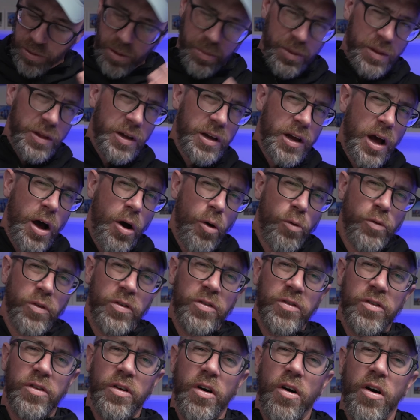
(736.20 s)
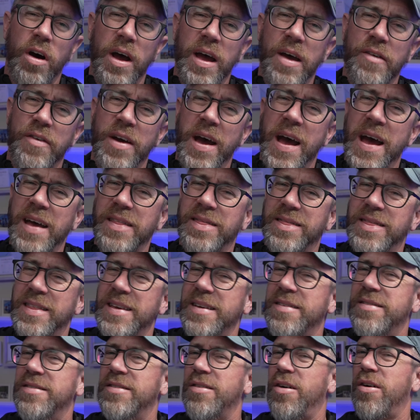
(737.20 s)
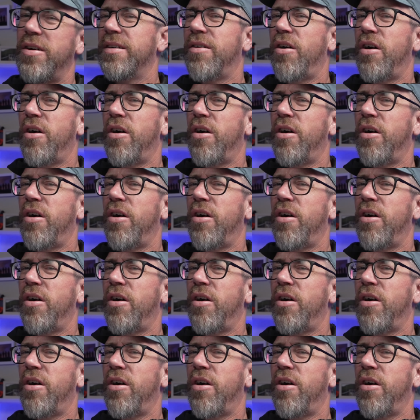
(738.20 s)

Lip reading: probably the coldest I have had this,